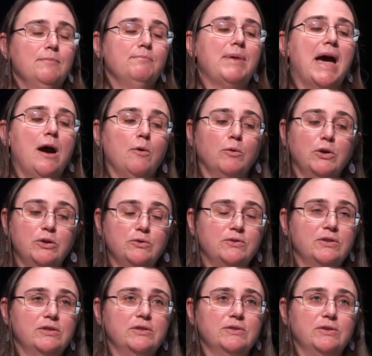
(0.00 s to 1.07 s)
power
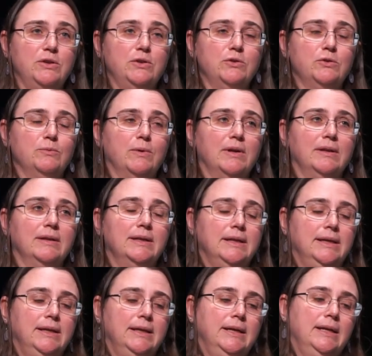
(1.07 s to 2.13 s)
usage is a huge one.
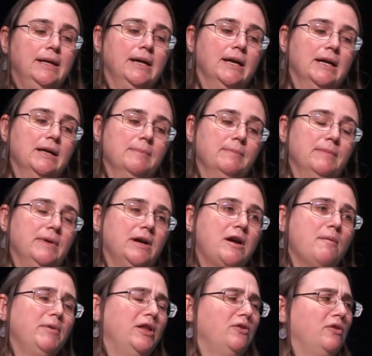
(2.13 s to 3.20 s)
A
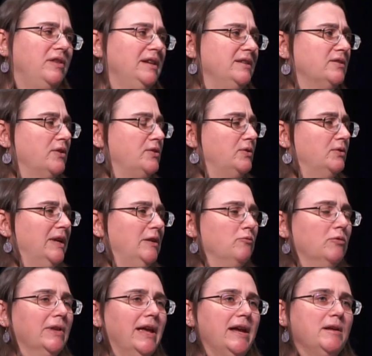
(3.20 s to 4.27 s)
couple other things also, like
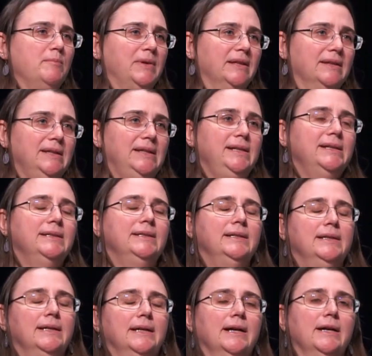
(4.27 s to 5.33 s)
reliability.
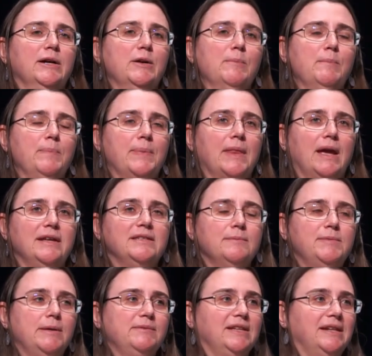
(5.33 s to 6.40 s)
I
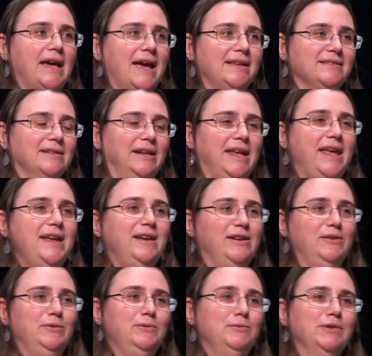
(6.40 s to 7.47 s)
sometimes get asked, like, hey,
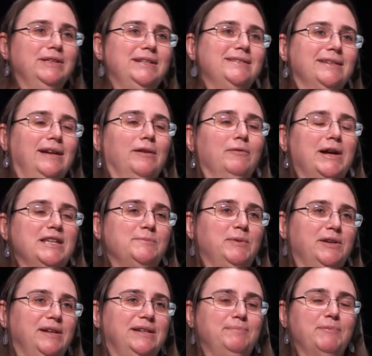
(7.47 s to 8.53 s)
can you release like a
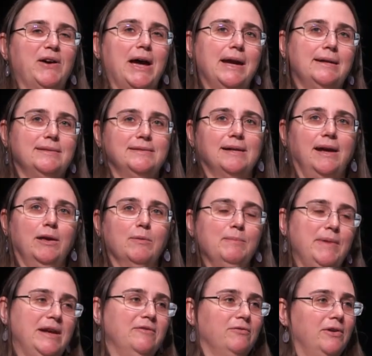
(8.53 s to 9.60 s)
Raspberry Pi style
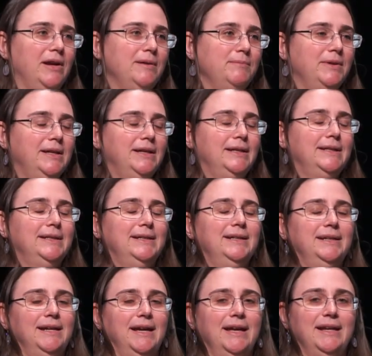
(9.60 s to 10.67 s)
mainframe?
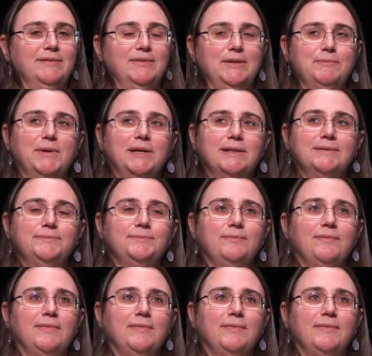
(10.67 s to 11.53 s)
And I'm like, well,